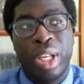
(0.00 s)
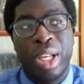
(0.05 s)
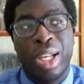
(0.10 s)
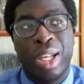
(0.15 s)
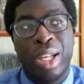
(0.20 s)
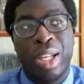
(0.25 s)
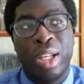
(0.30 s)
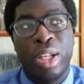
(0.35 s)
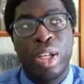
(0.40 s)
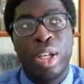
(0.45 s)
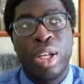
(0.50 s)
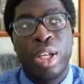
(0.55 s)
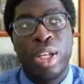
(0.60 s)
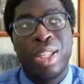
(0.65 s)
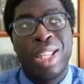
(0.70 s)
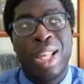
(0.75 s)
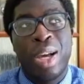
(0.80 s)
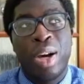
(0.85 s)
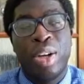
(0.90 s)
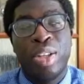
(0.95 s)
Uh,
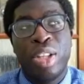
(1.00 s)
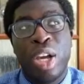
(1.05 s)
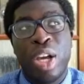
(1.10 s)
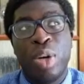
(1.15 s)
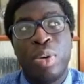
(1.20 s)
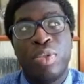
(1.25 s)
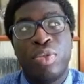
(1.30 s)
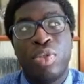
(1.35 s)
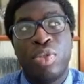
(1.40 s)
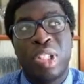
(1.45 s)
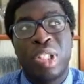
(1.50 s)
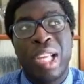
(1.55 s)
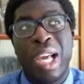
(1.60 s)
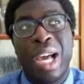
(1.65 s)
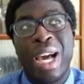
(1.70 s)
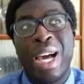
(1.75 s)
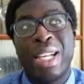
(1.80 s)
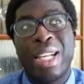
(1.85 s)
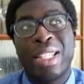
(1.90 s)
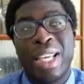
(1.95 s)
now, I know we've just
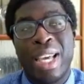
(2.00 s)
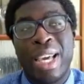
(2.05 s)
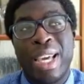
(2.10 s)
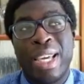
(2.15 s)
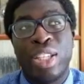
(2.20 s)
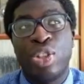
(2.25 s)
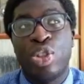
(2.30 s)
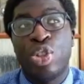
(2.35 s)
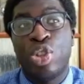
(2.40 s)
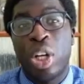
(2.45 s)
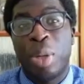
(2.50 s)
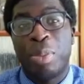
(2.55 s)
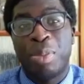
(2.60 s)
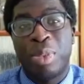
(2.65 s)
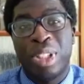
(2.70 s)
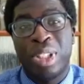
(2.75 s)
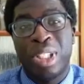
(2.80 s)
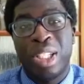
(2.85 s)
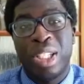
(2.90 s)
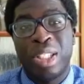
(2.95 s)
had a
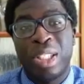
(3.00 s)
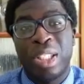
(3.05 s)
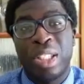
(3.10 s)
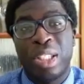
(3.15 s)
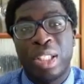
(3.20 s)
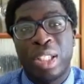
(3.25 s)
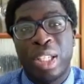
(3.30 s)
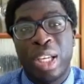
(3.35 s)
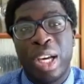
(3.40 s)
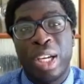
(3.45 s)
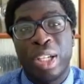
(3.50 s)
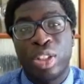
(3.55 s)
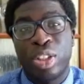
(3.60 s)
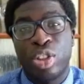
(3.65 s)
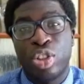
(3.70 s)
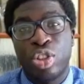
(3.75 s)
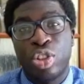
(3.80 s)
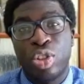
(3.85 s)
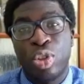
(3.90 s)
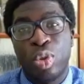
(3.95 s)
jump season cut
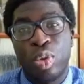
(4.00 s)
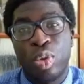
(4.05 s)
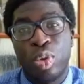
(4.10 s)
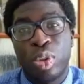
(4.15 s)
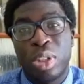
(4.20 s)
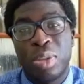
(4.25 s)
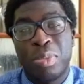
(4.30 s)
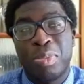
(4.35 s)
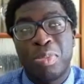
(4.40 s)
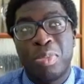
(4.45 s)
short,